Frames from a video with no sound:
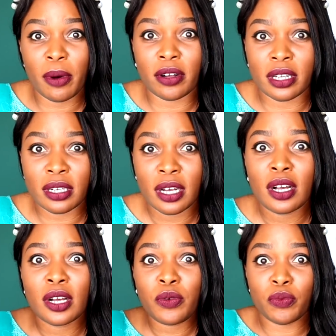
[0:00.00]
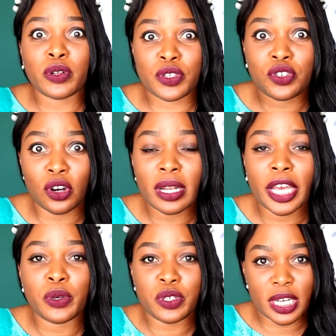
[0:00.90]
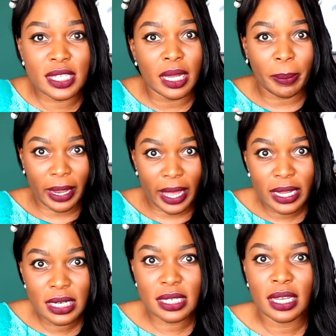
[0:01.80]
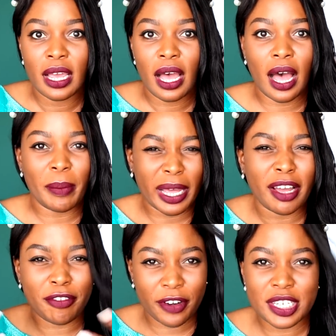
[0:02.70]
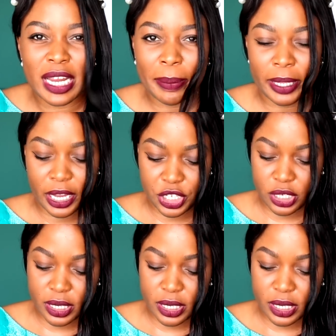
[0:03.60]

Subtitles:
on real strong like you just applied, like a fresh application.